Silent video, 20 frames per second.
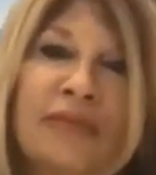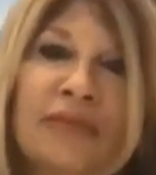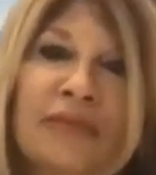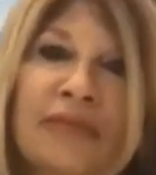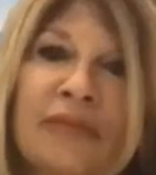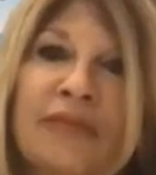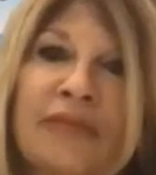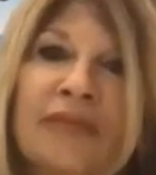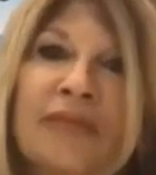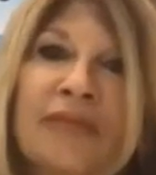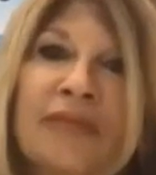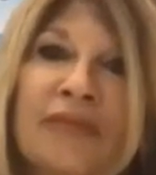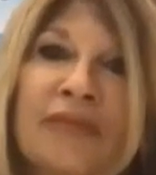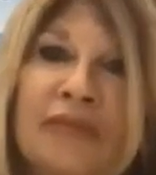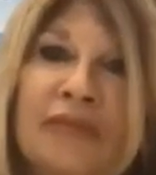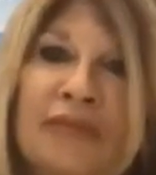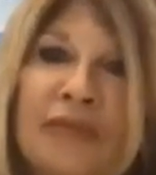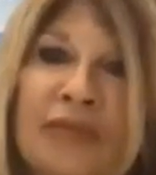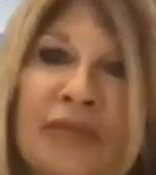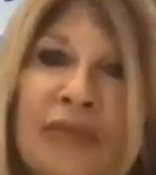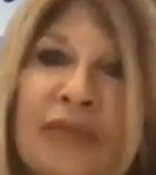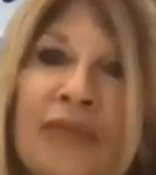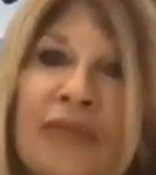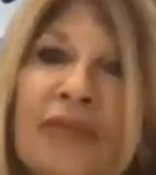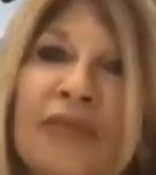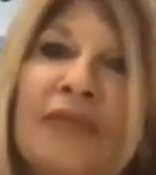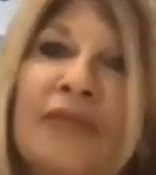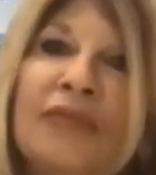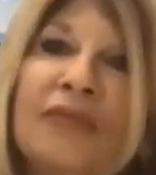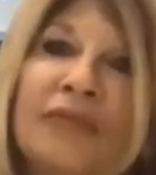
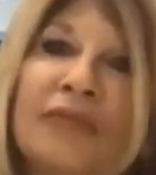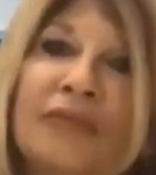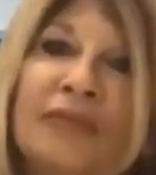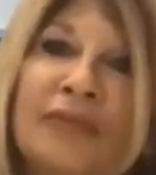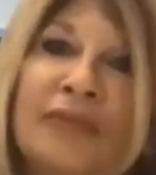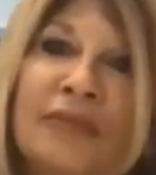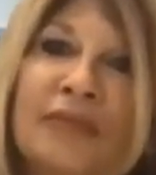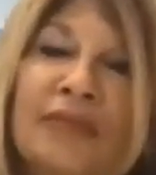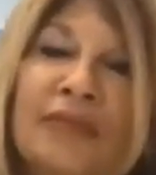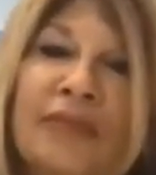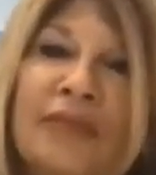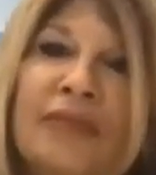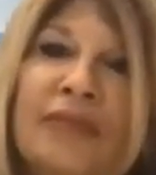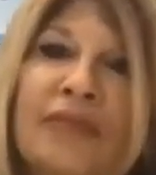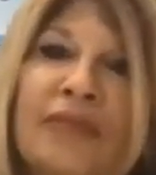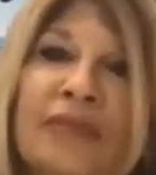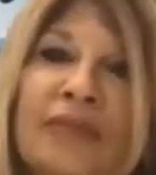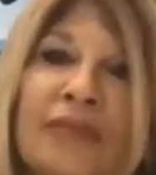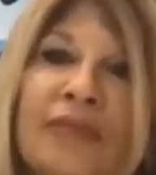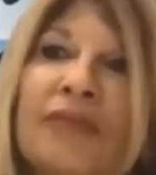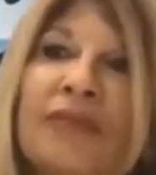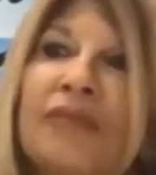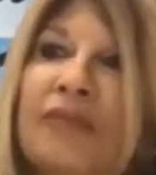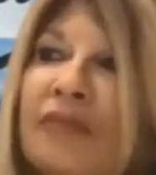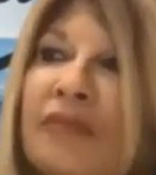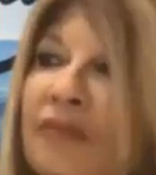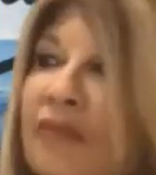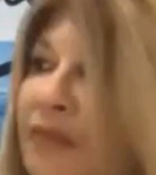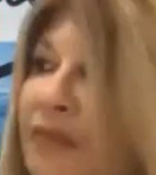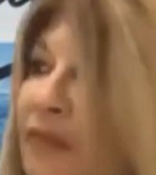
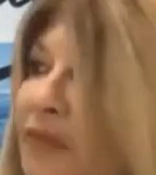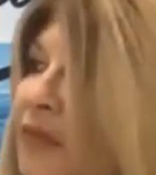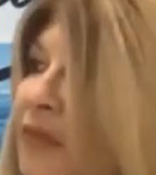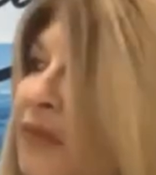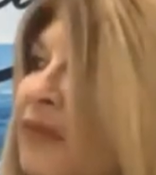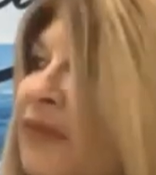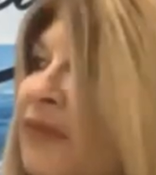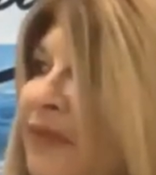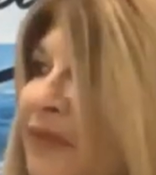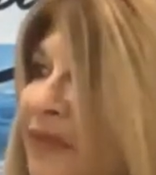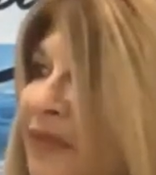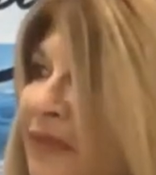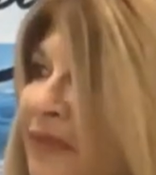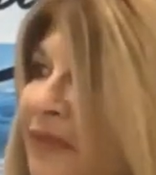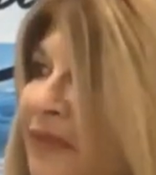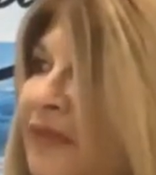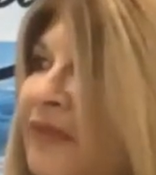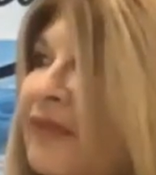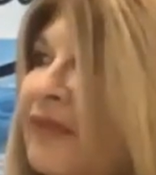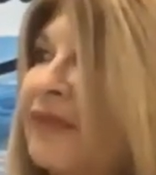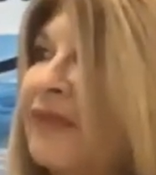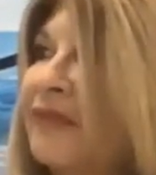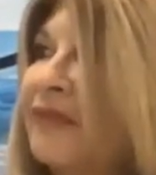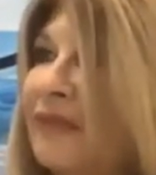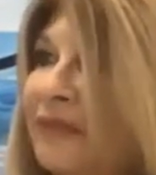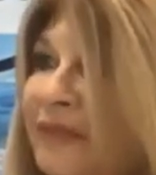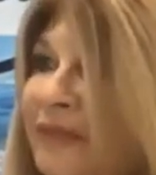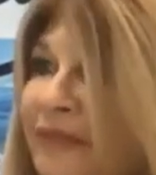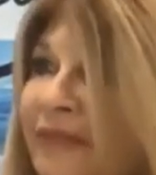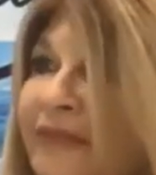
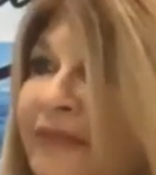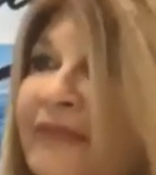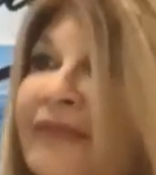(silent)